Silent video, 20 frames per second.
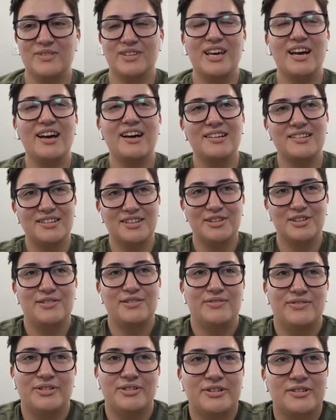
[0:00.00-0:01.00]
Yeah, thank
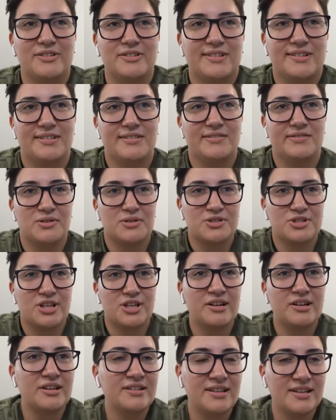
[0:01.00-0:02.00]
you for
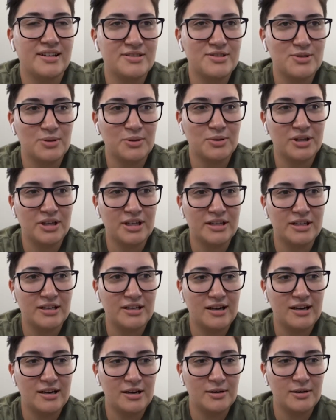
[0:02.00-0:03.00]
sharing that story.
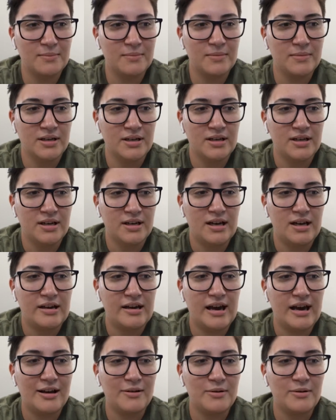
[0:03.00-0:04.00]

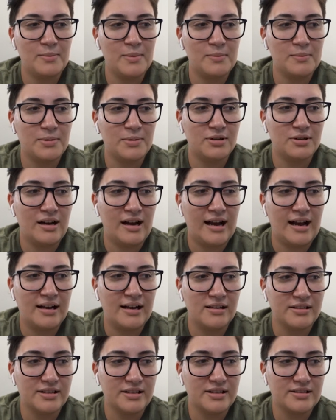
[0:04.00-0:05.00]
I remember
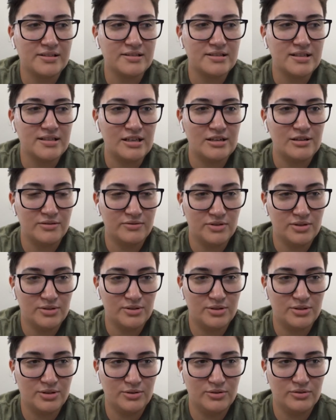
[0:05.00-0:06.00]
Alex interviewed
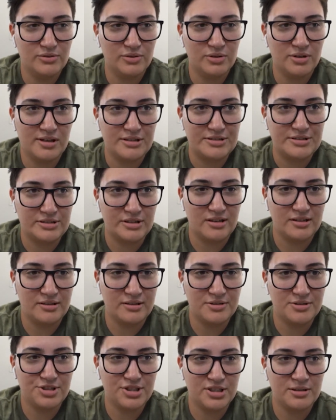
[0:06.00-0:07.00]
you for our
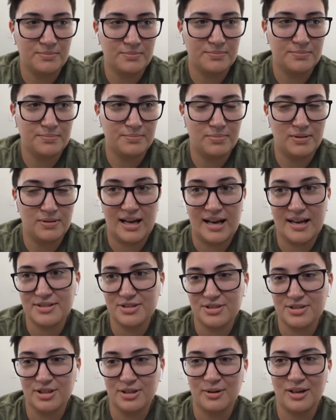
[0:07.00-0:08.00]
scholarship
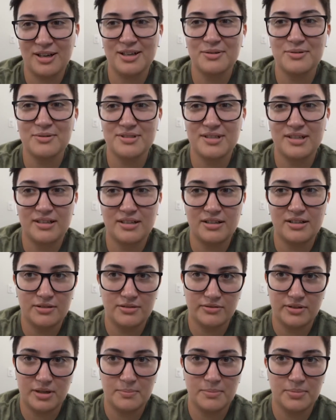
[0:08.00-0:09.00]
last year, right? It was like in
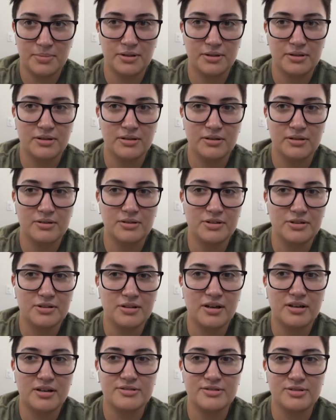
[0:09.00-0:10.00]
November or
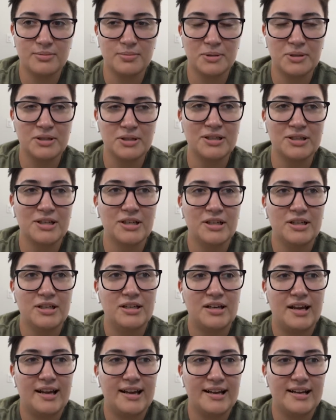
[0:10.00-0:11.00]
October,
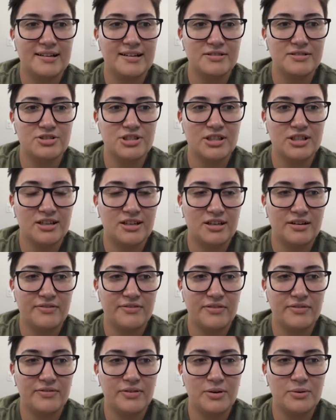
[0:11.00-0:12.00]
and she got off
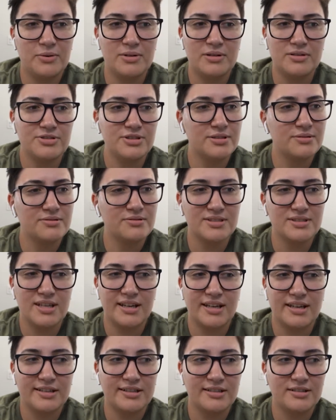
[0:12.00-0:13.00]
the phone and she was
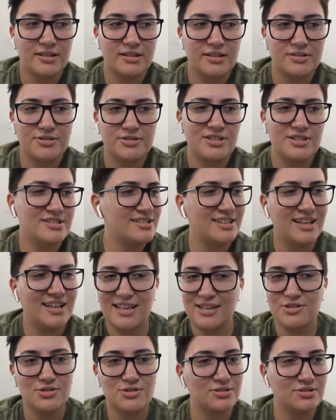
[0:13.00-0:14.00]
like, she's an
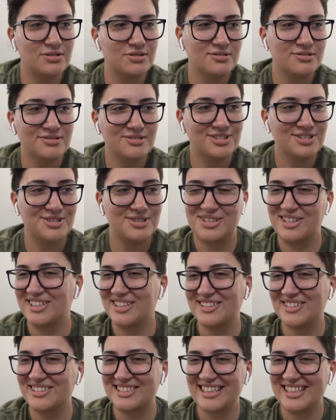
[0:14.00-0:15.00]
angel.
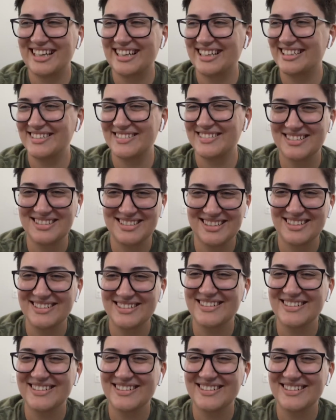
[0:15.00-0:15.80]
She was like, he was